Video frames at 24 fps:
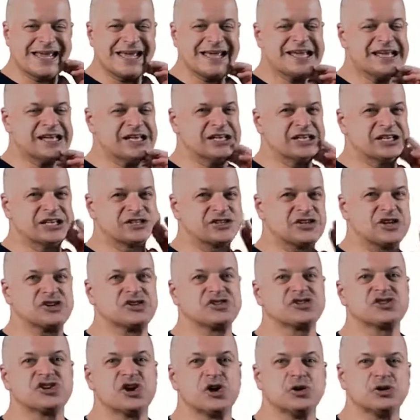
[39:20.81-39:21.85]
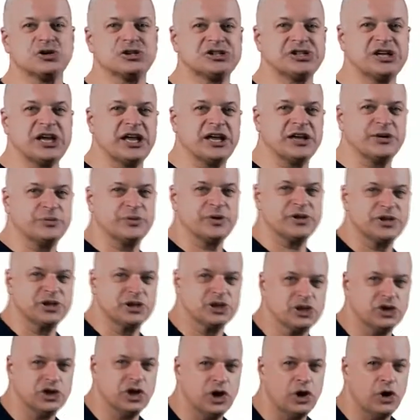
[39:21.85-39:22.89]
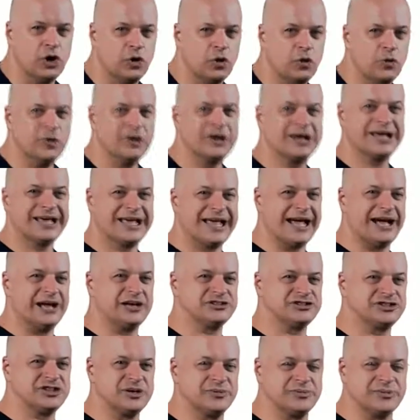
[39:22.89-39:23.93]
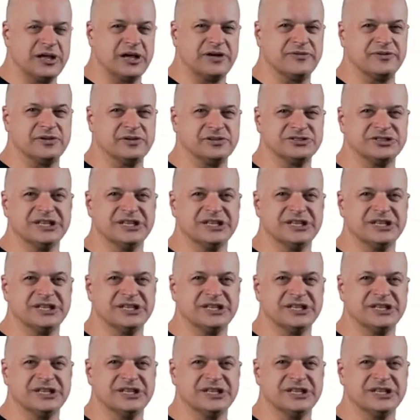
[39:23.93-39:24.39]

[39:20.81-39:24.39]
is associated with low calcium levels.